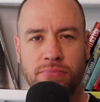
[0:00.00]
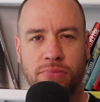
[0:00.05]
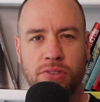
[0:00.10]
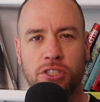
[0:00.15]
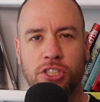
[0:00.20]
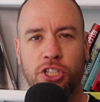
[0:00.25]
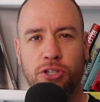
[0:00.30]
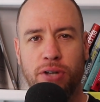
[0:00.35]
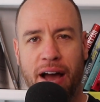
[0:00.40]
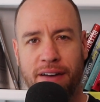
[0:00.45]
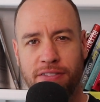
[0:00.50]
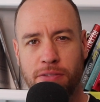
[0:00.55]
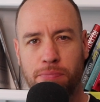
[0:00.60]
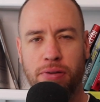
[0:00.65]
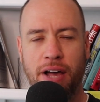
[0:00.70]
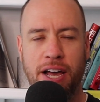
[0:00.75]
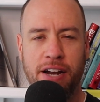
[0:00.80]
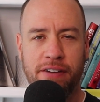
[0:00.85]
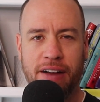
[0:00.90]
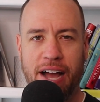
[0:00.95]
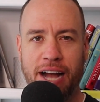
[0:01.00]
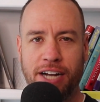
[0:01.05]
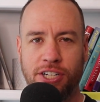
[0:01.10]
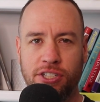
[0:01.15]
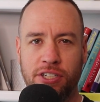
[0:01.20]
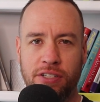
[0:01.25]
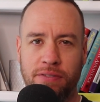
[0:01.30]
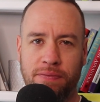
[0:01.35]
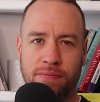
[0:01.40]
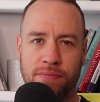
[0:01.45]
You have the plan of
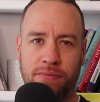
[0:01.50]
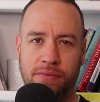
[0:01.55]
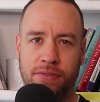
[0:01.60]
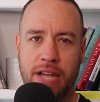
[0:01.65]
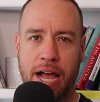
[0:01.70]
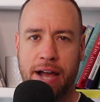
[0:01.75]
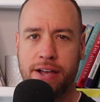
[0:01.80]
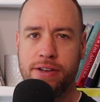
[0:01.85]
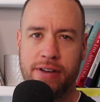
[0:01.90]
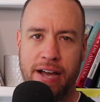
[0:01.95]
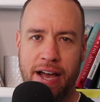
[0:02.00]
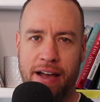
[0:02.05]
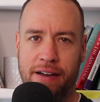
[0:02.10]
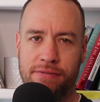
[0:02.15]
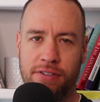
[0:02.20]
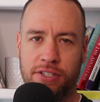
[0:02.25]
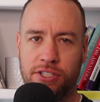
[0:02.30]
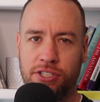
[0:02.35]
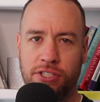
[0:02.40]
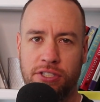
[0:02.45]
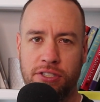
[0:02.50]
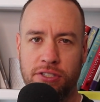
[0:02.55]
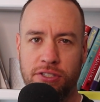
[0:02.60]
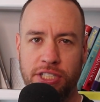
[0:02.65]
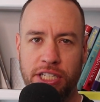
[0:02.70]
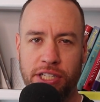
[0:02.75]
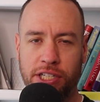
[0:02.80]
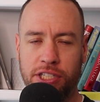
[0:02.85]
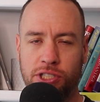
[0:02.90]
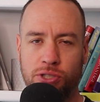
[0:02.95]
action. Now you have this
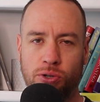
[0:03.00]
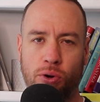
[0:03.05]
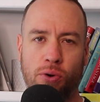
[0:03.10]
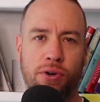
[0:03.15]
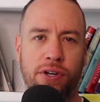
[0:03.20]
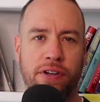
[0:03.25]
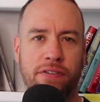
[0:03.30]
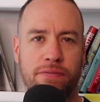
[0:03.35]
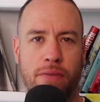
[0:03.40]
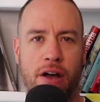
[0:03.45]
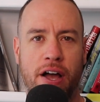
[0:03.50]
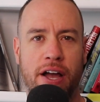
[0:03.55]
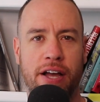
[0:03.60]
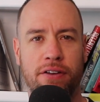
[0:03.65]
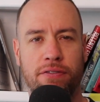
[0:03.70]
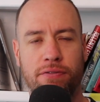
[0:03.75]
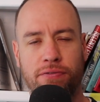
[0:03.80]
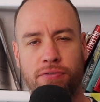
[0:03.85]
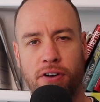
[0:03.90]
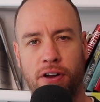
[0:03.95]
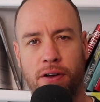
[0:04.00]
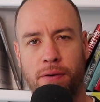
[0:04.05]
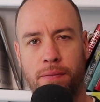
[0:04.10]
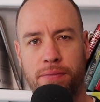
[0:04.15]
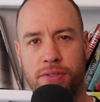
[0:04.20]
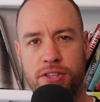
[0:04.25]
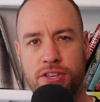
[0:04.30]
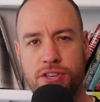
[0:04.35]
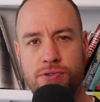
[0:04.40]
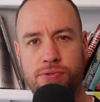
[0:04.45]
silly story of mine
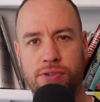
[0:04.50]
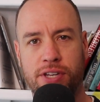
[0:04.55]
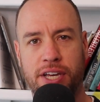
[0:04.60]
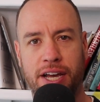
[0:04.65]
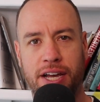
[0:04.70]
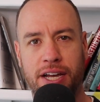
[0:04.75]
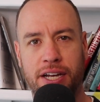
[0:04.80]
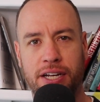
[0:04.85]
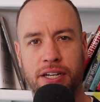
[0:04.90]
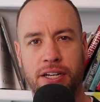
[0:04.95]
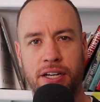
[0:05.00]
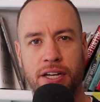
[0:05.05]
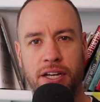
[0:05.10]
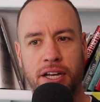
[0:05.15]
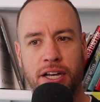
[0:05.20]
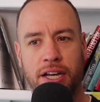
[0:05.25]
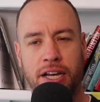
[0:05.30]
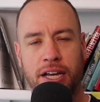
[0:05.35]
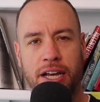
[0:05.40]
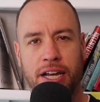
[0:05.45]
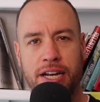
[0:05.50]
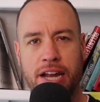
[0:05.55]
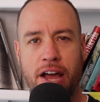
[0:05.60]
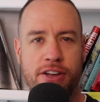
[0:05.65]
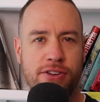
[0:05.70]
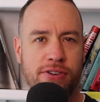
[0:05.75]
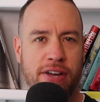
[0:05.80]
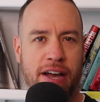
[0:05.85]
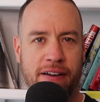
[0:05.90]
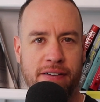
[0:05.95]
from the UK, and now
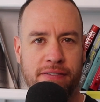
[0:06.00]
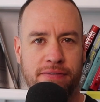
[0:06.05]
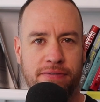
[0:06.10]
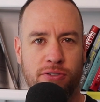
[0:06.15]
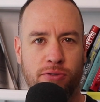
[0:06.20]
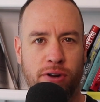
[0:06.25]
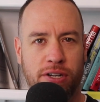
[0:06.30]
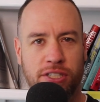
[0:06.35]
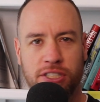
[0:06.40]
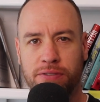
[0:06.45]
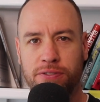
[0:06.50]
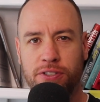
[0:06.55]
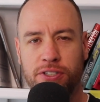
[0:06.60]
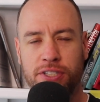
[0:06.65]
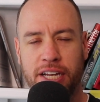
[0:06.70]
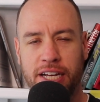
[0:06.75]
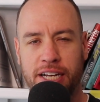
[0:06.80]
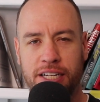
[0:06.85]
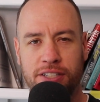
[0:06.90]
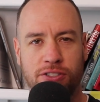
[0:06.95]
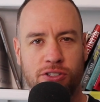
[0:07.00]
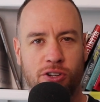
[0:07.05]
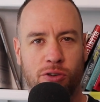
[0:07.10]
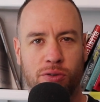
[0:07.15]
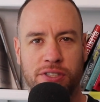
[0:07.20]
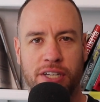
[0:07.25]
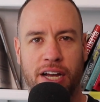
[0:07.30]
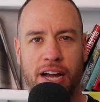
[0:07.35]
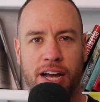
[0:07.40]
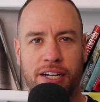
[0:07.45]
you have the rest of your day to go
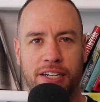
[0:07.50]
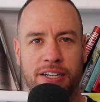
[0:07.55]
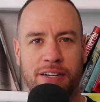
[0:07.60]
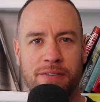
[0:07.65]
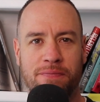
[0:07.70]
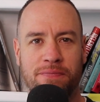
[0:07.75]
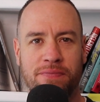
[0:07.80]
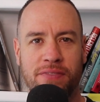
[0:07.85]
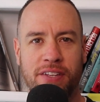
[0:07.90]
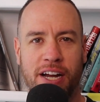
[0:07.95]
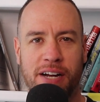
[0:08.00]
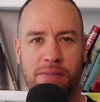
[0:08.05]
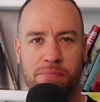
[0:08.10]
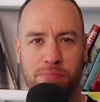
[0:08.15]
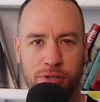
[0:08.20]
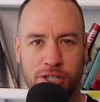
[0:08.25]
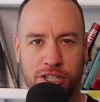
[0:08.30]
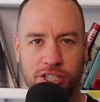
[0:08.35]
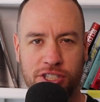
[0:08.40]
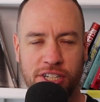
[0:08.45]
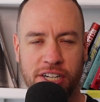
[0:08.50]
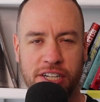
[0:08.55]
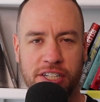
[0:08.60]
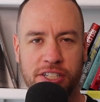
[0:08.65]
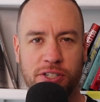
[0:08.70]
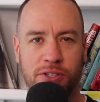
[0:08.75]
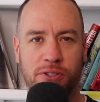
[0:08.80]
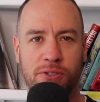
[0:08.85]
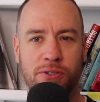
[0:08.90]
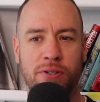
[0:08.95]
attack. I appreciate
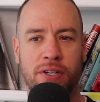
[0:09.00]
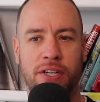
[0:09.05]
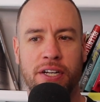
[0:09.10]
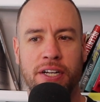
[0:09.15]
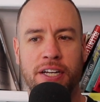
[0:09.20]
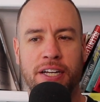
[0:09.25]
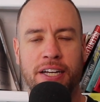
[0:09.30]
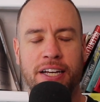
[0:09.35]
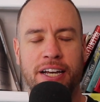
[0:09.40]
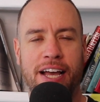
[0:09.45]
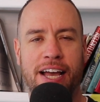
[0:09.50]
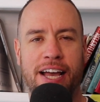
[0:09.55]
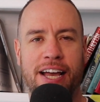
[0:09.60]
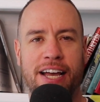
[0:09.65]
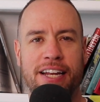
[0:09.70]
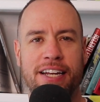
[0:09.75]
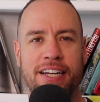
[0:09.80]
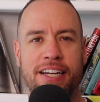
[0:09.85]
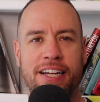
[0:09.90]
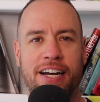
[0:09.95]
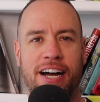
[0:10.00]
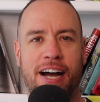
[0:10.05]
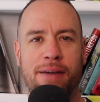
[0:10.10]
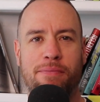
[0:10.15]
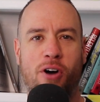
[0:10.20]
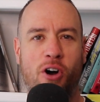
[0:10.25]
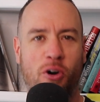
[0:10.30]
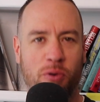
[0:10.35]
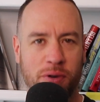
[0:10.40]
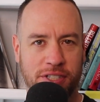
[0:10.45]
you, and I'm
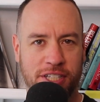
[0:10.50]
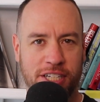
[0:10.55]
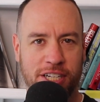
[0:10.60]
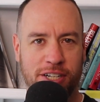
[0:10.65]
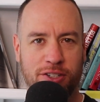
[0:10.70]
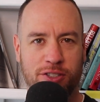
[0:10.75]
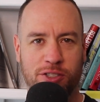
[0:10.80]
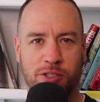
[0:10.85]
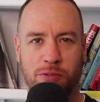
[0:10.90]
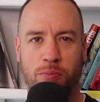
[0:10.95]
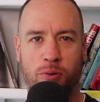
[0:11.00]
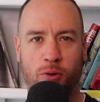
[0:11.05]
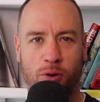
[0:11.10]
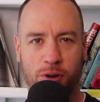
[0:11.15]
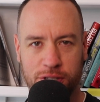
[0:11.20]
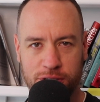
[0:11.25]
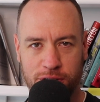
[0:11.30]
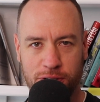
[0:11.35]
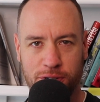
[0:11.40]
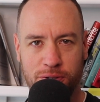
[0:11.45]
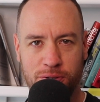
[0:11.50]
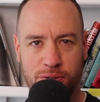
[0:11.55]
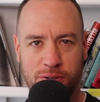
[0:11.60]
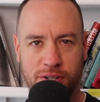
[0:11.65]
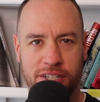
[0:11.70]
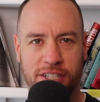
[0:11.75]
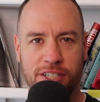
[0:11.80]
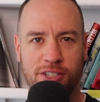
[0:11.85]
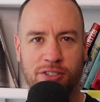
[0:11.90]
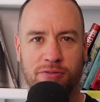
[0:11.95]
always here to support you,
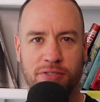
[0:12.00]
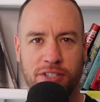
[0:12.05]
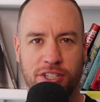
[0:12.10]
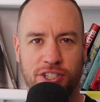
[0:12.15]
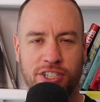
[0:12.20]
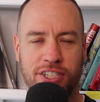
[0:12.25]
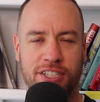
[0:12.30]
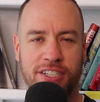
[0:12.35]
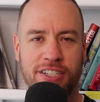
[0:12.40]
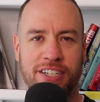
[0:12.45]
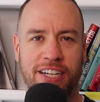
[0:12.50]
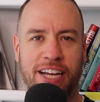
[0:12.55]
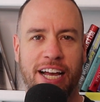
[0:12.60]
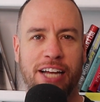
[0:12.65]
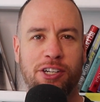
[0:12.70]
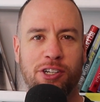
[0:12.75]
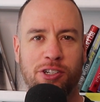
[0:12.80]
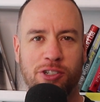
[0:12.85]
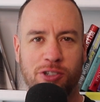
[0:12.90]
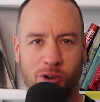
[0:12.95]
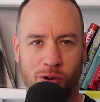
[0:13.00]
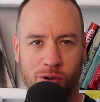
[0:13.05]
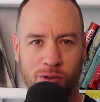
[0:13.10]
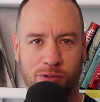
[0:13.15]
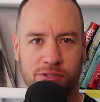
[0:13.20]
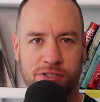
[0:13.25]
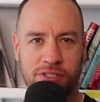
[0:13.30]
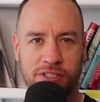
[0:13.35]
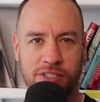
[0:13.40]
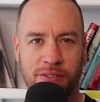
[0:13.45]
your vision, and your
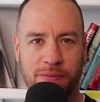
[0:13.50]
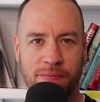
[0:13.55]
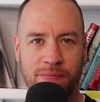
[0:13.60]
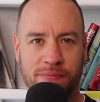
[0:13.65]
goals.